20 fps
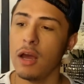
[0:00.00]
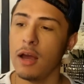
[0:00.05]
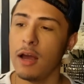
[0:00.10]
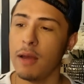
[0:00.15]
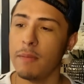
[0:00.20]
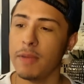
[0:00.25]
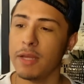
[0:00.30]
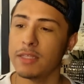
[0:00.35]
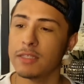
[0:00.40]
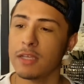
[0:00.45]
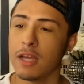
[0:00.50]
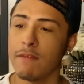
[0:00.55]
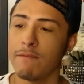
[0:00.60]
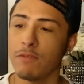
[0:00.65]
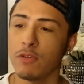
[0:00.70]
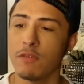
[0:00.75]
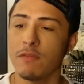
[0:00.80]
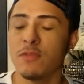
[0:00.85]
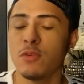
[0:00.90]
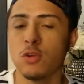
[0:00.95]
Um, it's
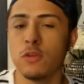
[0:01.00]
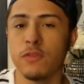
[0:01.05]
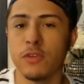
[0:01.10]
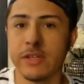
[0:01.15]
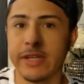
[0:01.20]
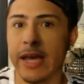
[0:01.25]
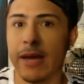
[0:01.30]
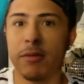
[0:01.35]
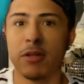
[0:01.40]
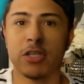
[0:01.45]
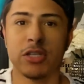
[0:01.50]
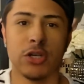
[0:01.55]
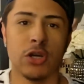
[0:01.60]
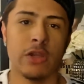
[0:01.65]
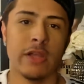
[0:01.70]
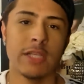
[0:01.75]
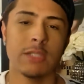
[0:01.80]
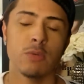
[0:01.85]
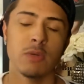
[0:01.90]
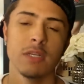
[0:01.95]
comfort food for damaged
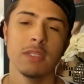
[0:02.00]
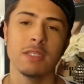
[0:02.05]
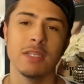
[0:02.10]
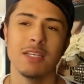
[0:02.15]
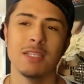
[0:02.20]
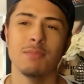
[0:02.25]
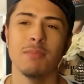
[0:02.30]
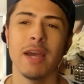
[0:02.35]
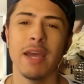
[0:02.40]
hair. That's what it says.